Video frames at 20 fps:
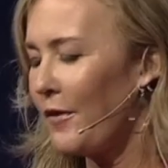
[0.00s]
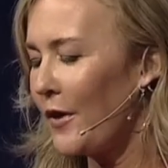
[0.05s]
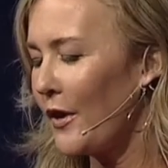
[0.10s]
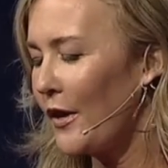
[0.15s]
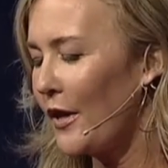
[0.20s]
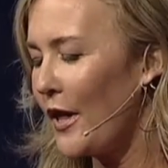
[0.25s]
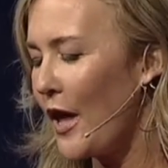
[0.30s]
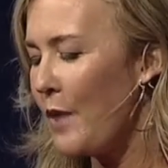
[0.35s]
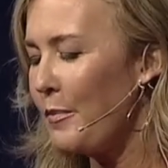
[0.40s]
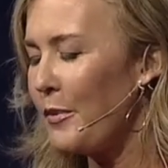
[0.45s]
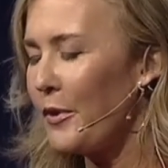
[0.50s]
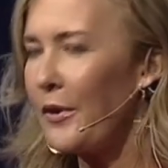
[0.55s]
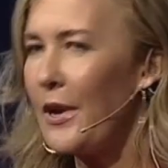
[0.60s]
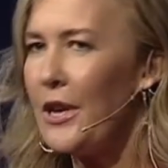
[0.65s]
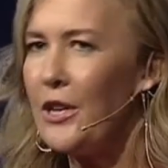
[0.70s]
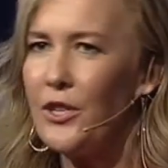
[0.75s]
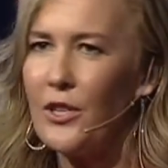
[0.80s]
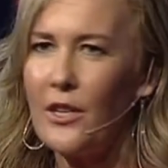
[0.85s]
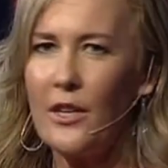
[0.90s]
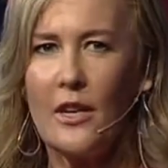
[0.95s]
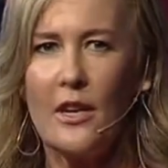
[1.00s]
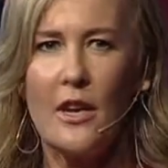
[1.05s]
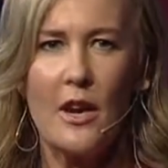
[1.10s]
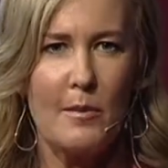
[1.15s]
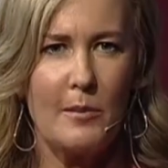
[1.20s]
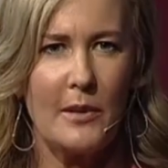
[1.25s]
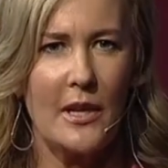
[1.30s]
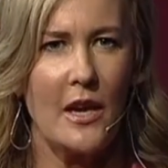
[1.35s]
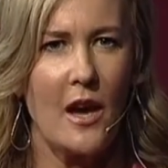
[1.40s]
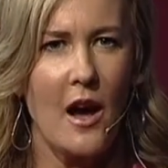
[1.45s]
for collaboration,
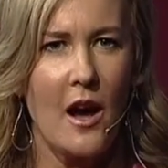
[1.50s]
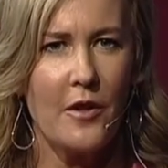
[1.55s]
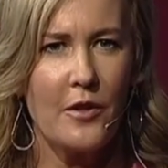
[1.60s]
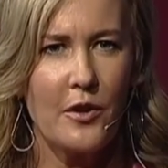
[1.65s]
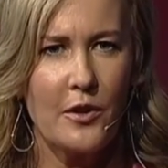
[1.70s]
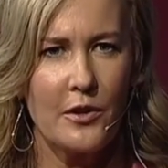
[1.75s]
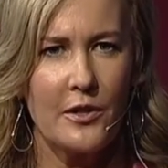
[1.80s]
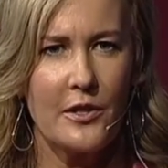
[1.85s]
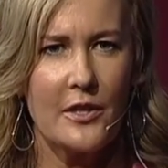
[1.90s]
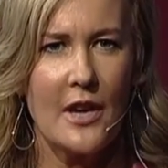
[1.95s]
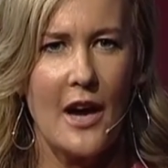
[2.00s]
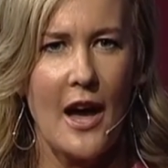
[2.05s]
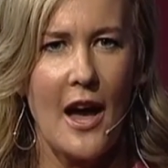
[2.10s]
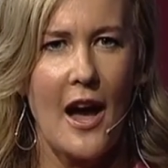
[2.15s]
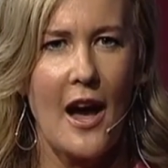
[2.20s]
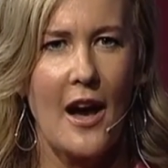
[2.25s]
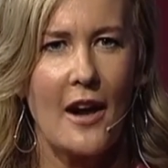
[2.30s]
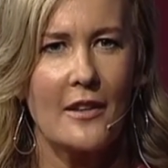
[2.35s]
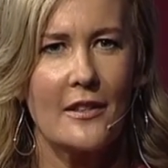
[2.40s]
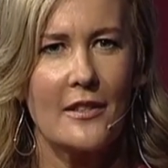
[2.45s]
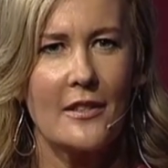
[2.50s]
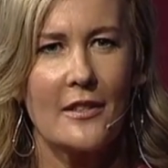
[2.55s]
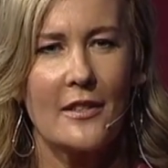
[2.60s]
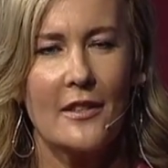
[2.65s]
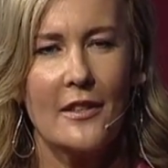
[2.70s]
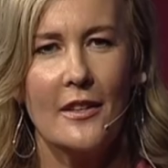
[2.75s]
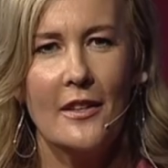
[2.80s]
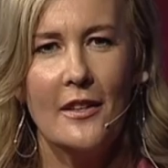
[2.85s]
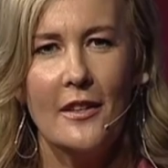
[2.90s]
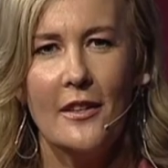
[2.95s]
enabling others to act.
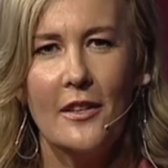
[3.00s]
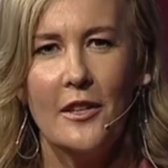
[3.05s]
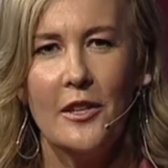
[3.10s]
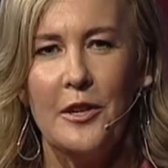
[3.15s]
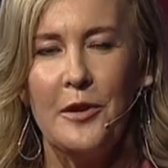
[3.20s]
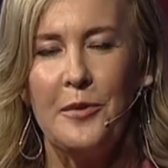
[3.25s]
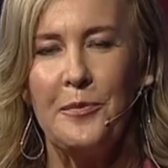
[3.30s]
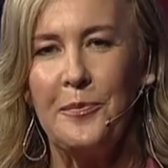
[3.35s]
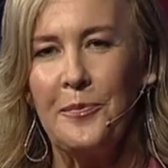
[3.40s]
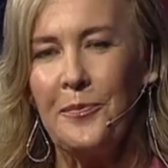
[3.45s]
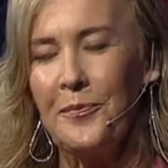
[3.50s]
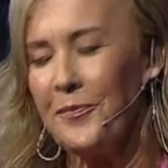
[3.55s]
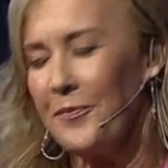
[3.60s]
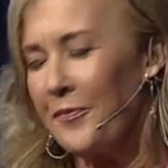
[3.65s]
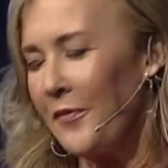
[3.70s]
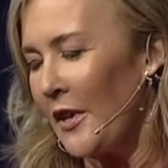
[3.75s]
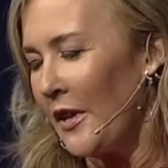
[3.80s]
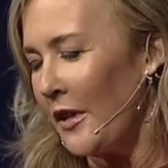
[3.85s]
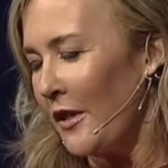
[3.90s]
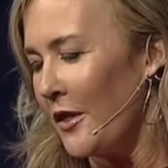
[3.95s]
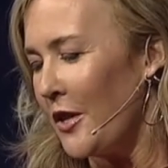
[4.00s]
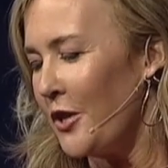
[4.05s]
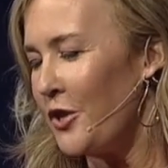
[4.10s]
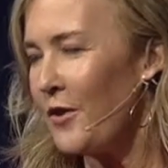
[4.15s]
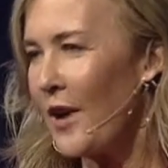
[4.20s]
The